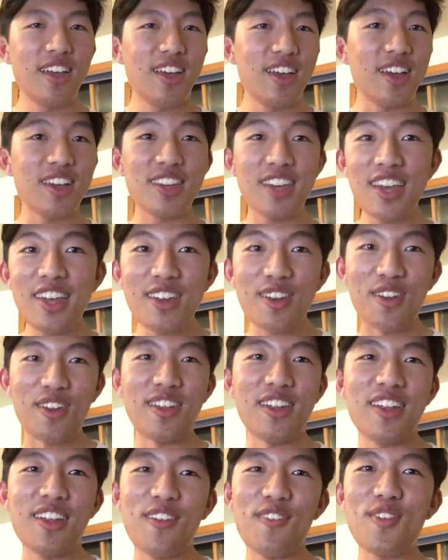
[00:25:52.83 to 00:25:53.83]
Again,
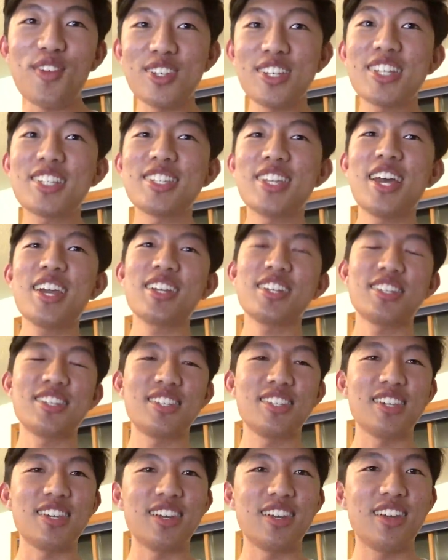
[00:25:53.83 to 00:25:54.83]
it feels like
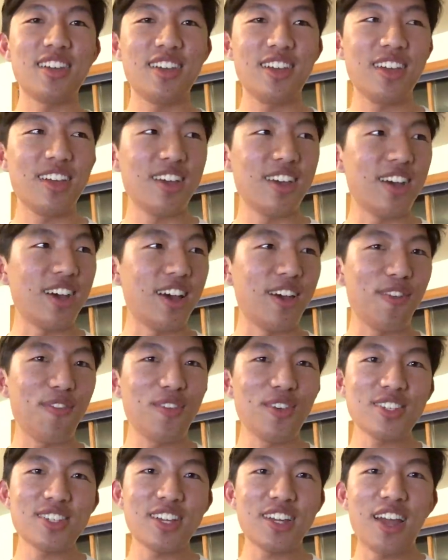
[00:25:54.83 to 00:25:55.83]
stagnancy. It
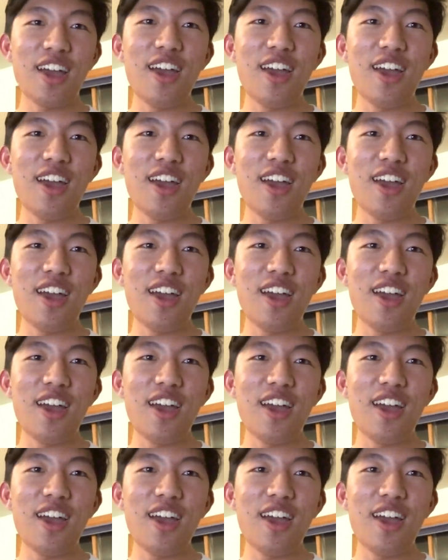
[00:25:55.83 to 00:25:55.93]
feels like